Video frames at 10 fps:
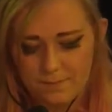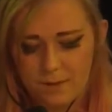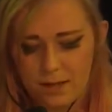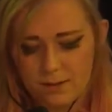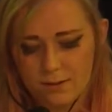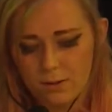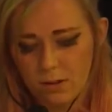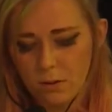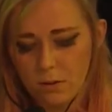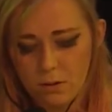Yes,
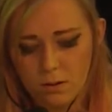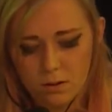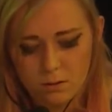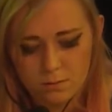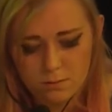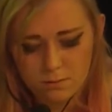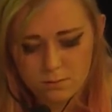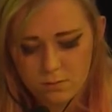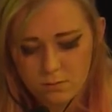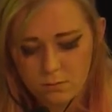so
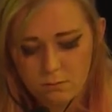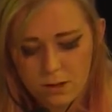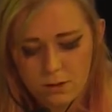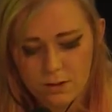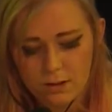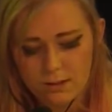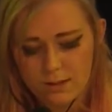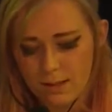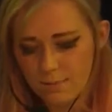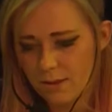we're doing the
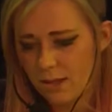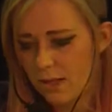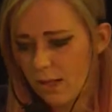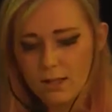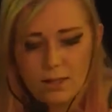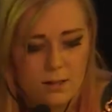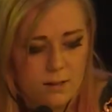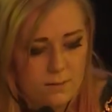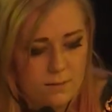same thing.